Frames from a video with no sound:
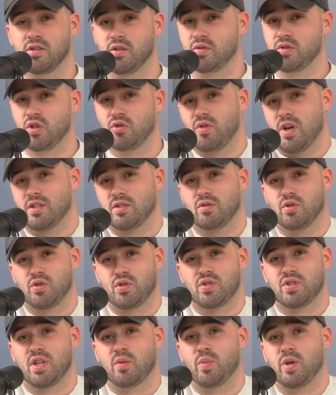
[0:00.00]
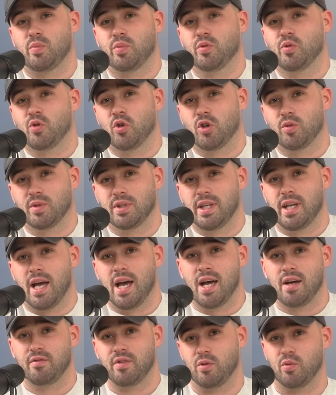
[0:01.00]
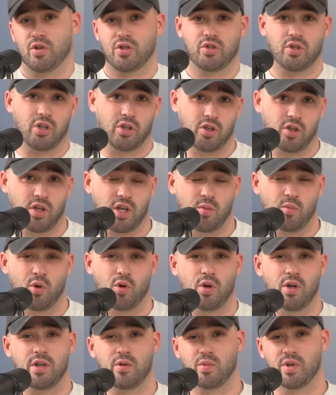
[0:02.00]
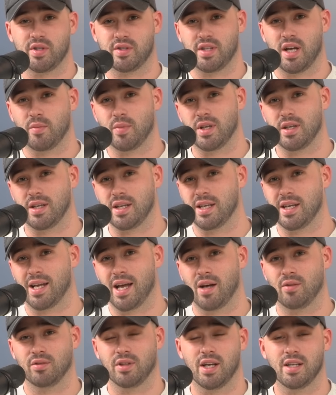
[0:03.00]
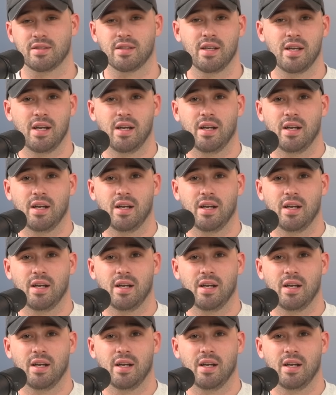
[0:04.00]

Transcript: So two resolutions that people normally have: they want to start cooking more, they want to stop eating out less.